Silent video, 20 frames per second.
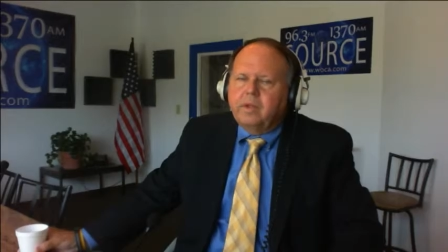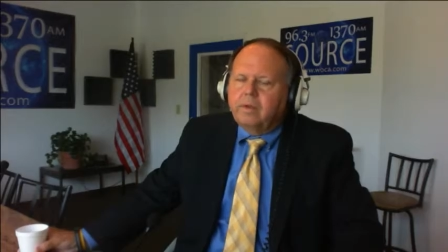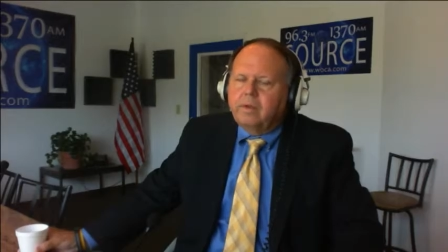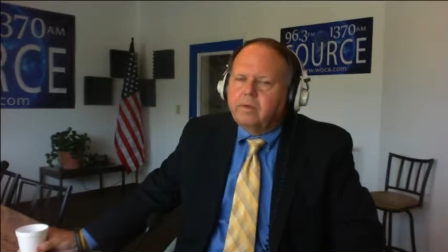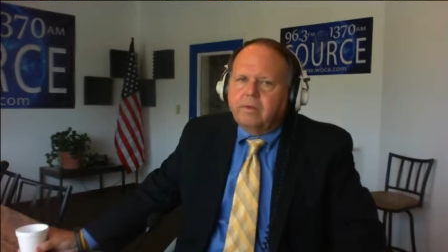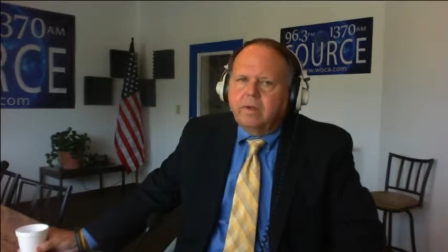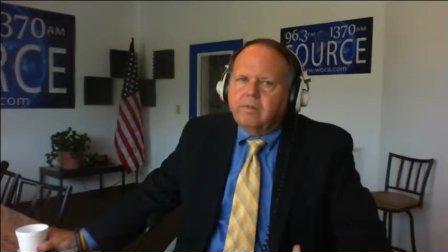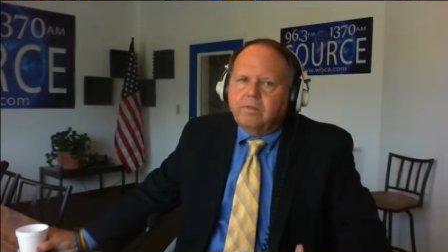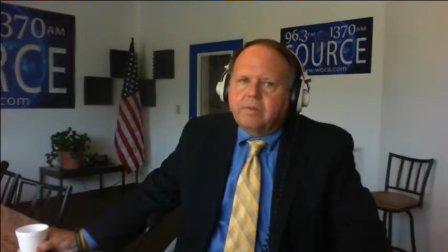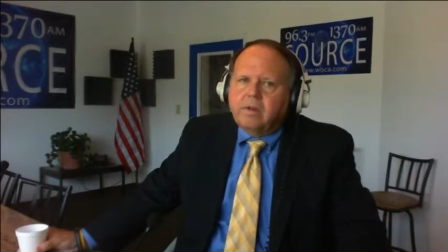
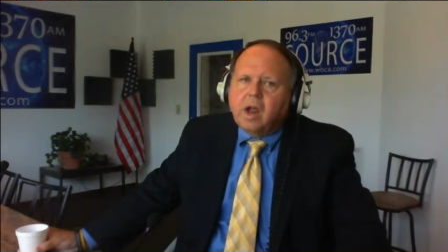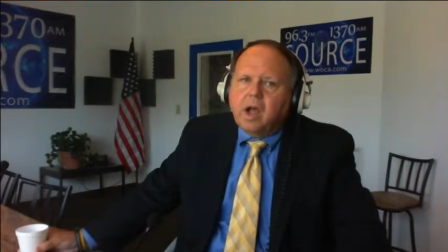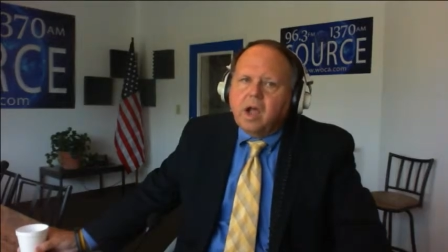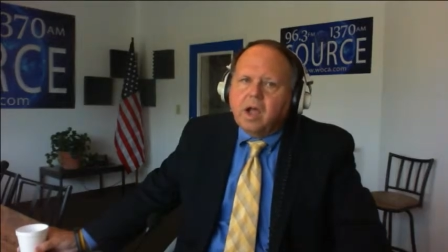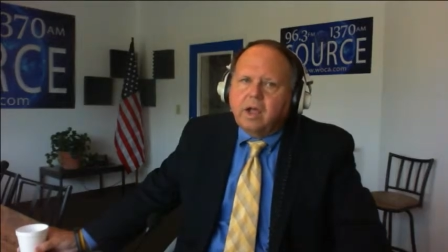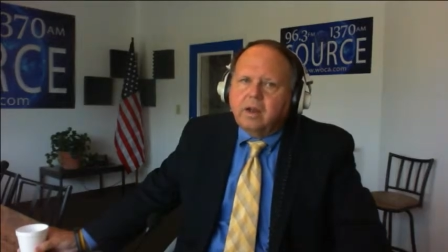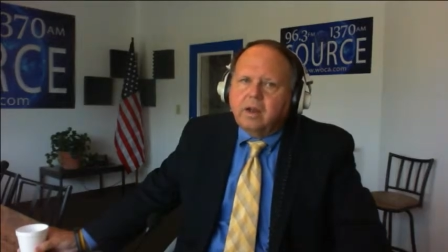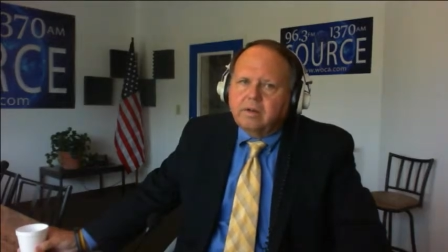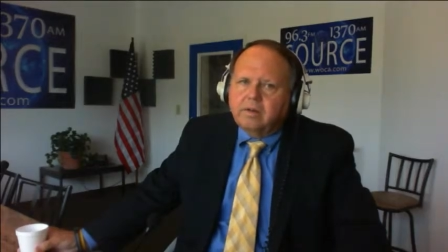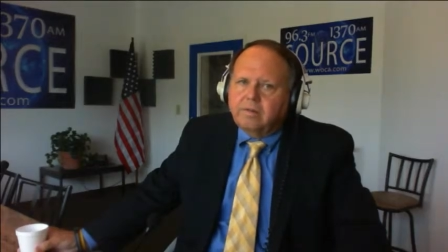is, is,
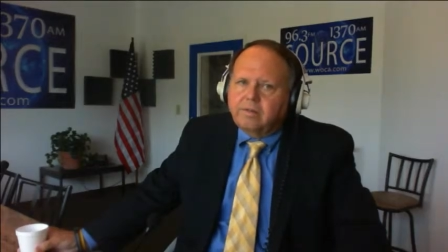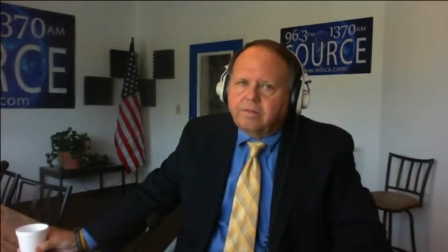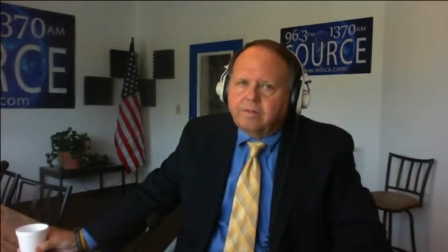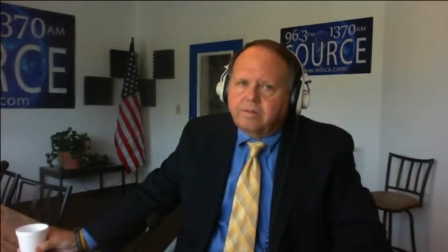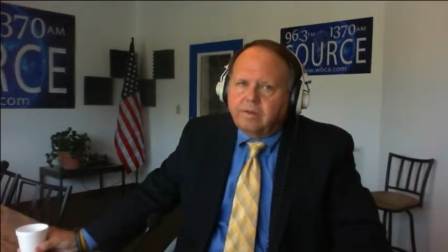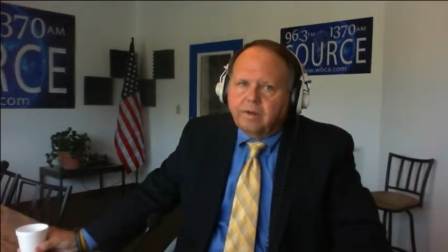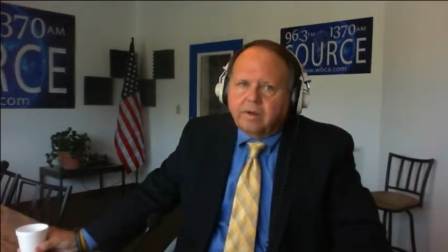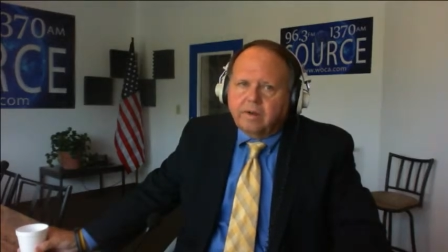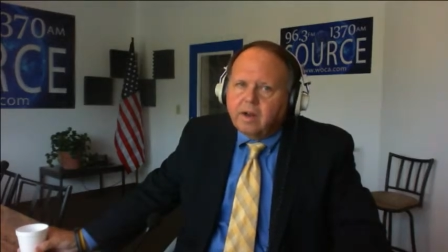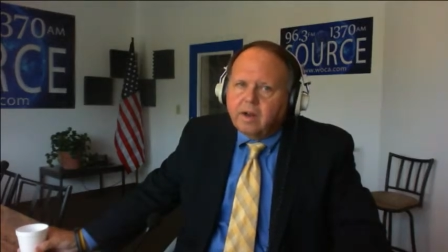not
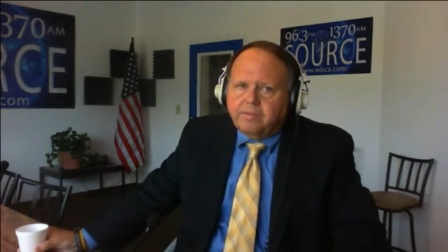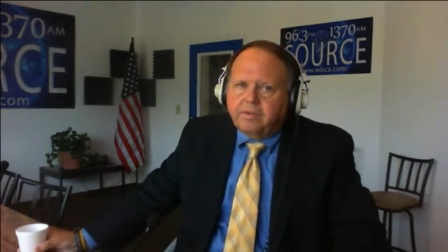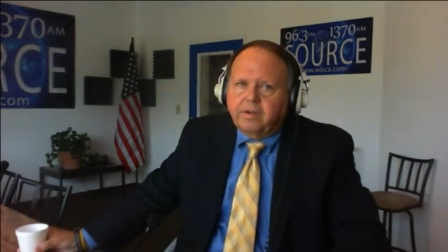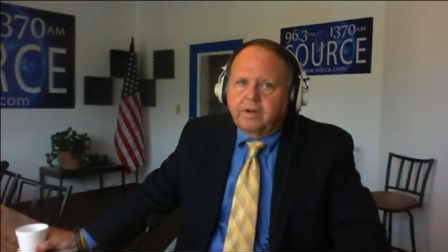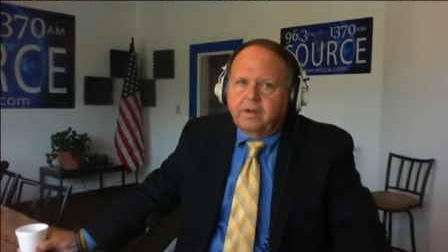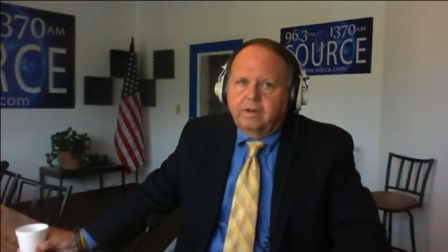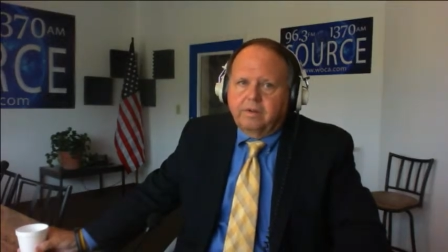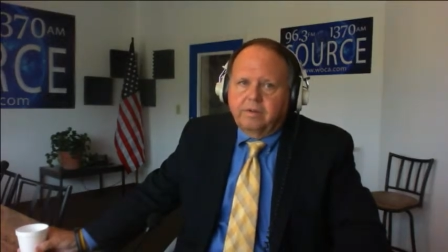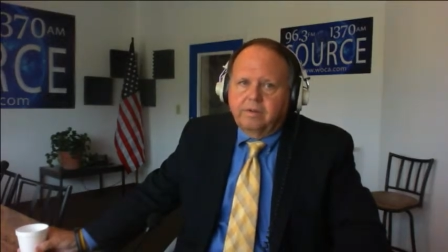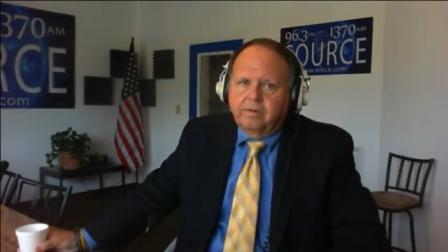
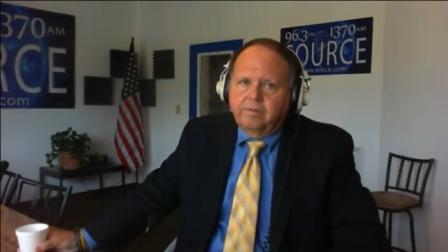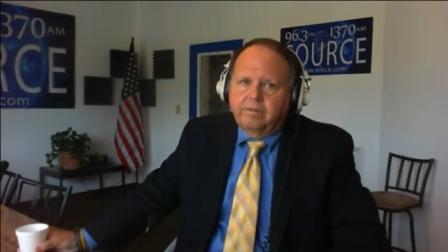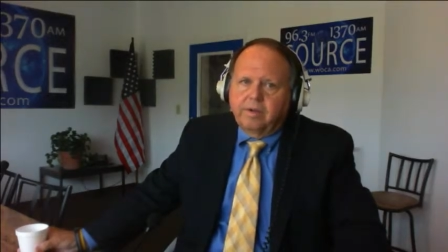significant.